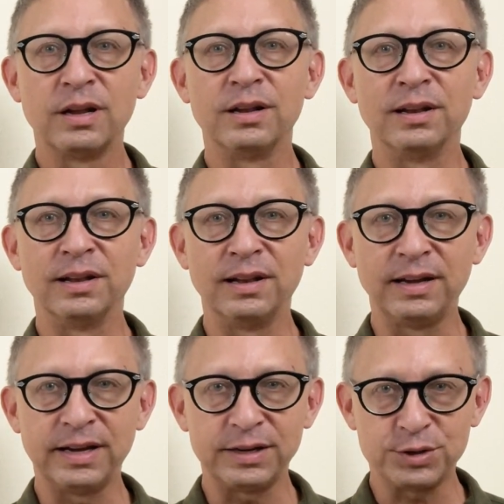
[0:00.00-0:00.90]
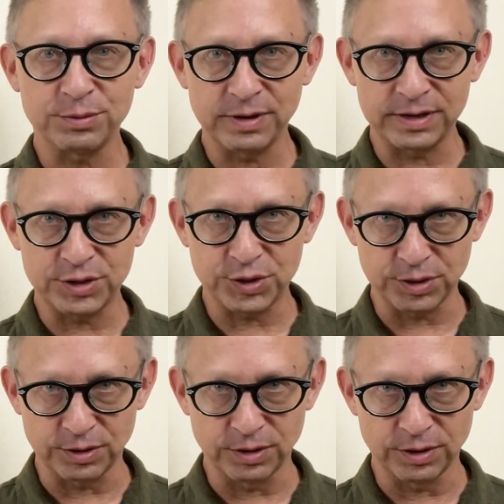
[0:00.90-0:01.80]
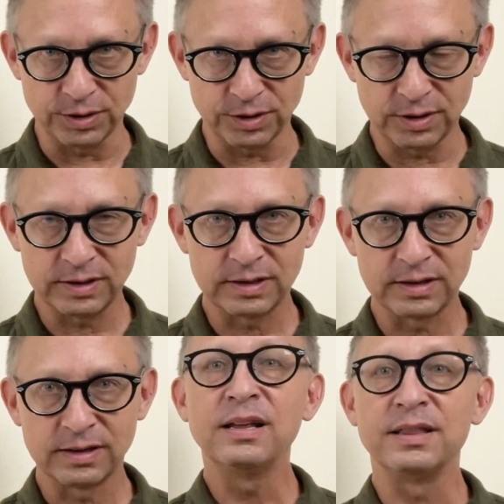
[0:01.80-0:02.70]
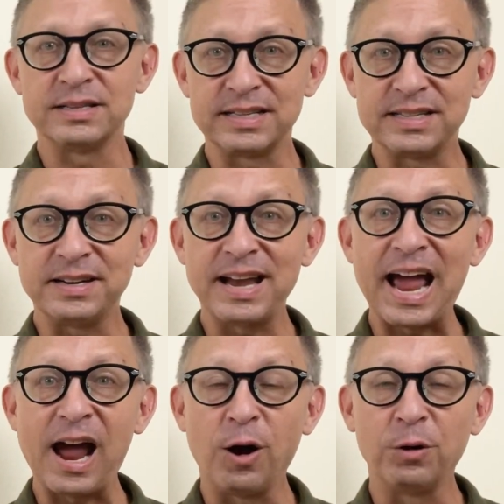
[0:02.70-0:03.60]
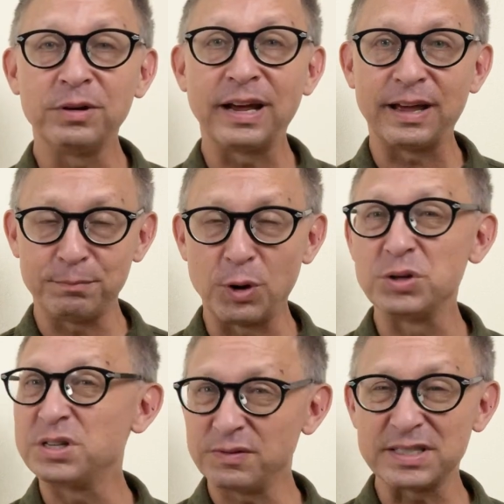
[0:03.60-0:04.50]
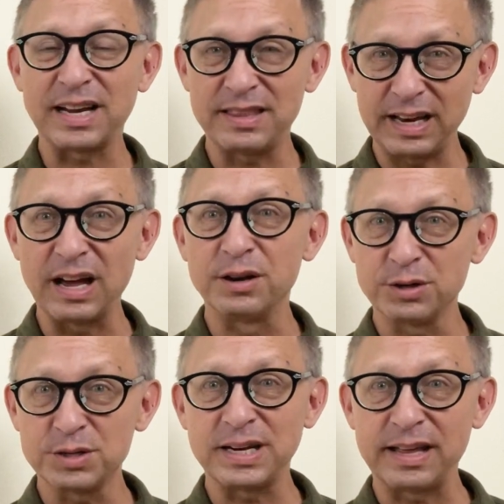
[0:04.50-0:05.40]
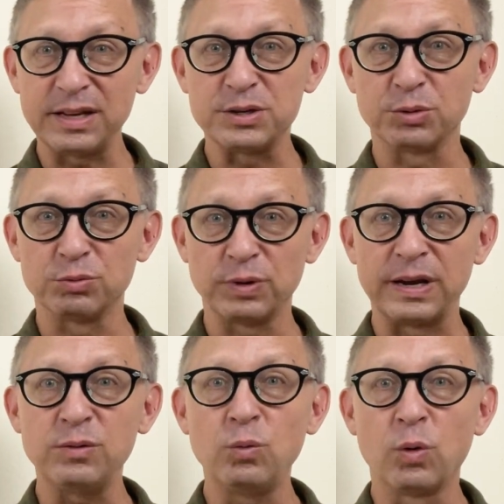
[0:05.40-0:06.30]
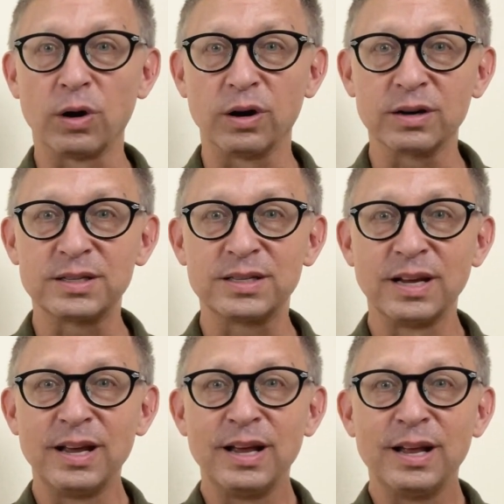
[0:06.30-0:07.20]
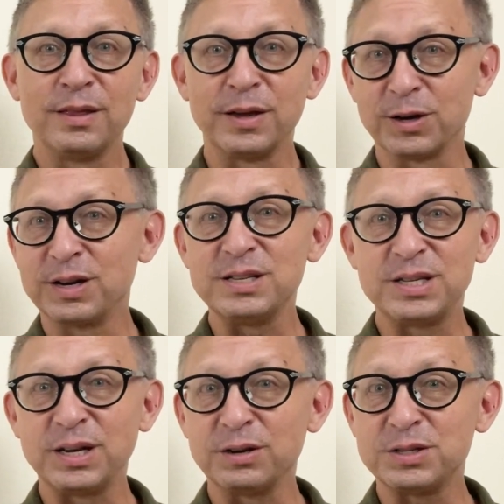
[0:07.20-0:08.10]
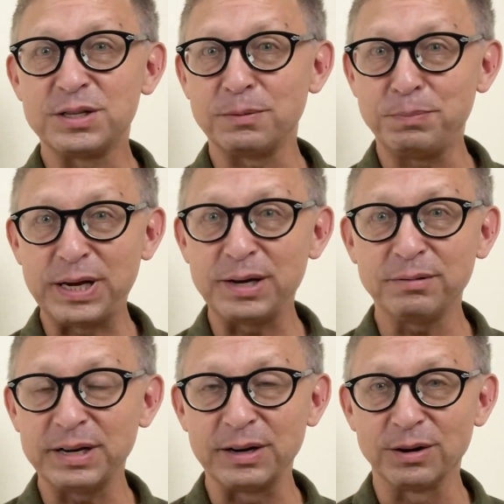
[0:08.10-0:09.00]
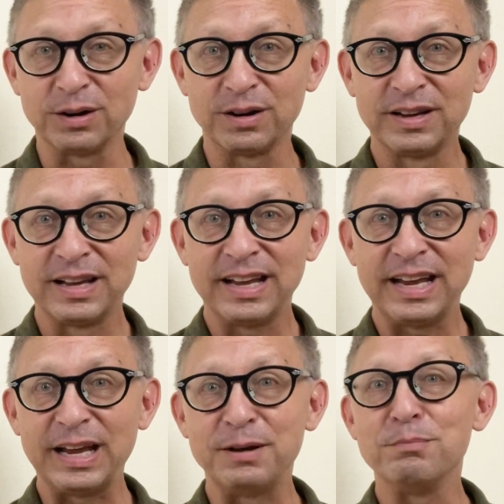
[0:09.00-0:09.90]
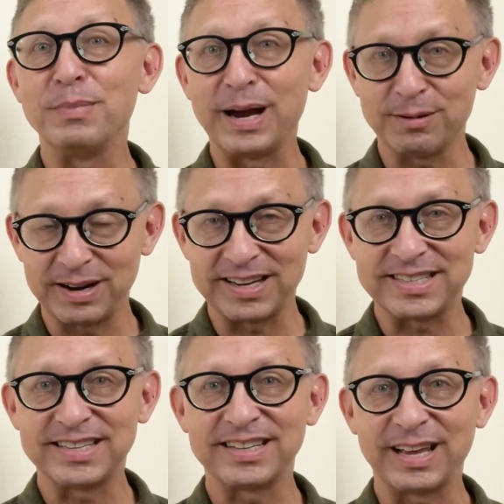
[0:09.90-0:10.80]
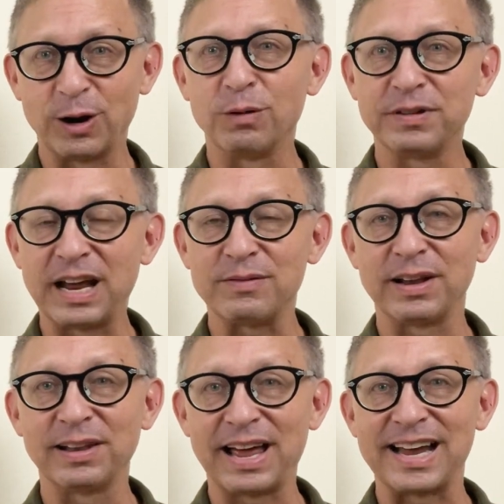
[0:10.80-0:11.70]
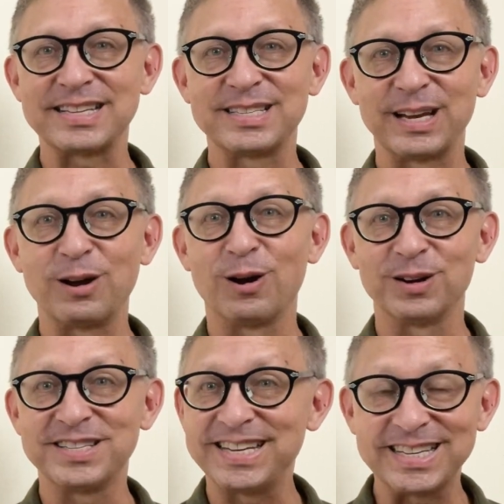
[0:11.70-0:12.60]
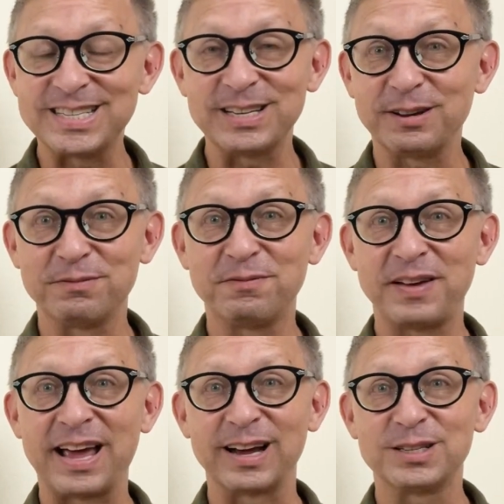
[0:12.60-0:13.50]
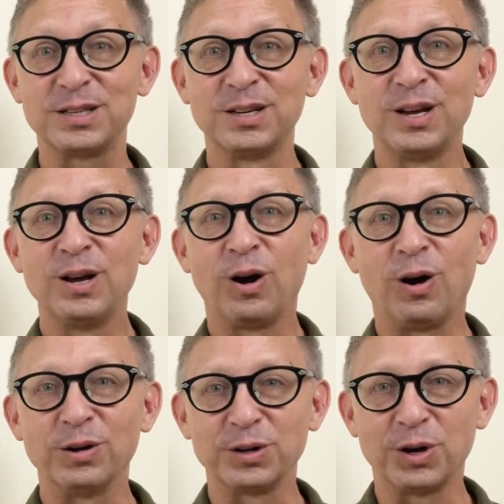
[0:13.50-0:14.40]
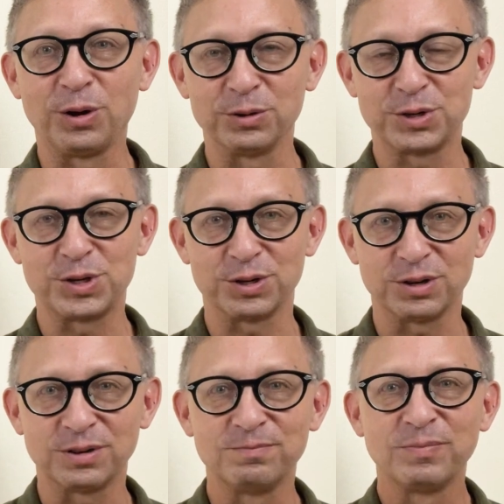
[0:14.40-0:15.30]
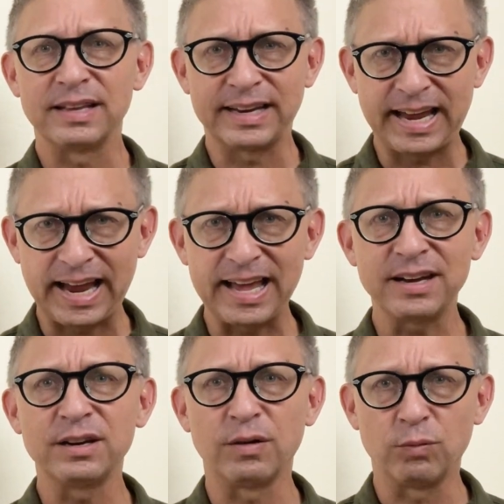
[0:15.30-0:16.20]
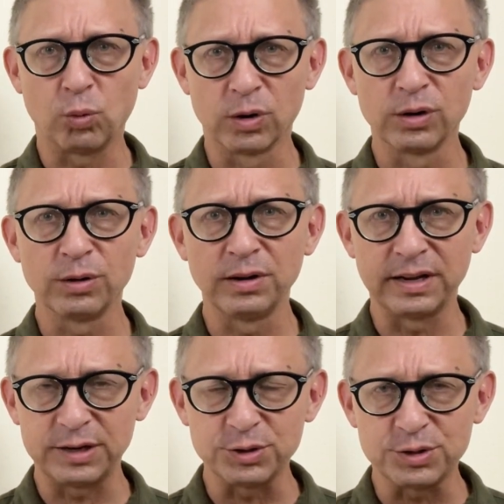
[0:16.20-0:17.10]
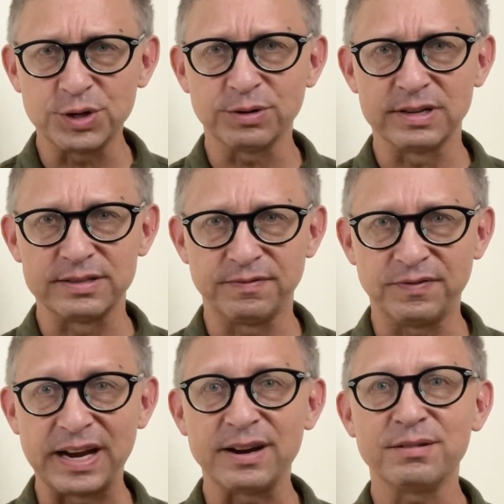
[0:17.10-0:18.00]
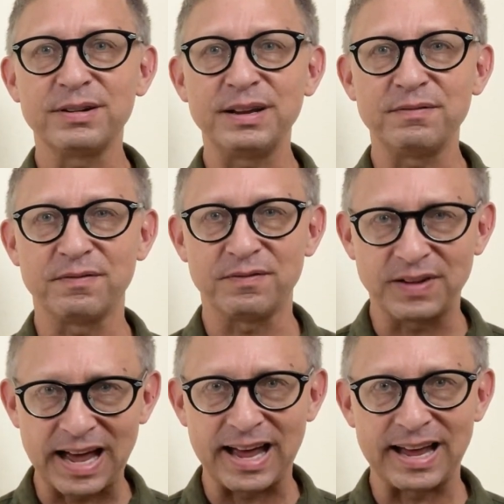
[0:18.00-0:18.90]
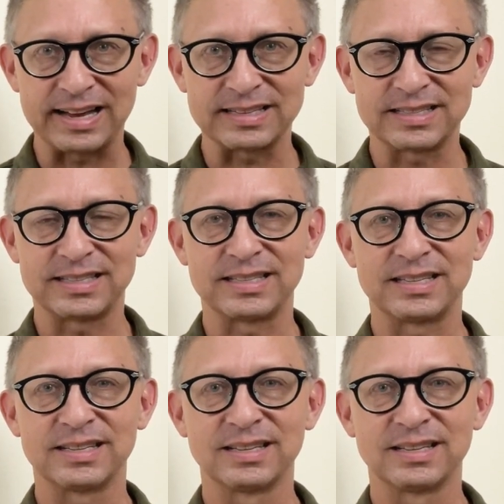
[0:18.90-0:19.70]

Literature. This is a noun, and most of us, I think, understand these are written works that are considered superior in merit and often have a lasting artistic effect on culture. The canon of world literature is very vast.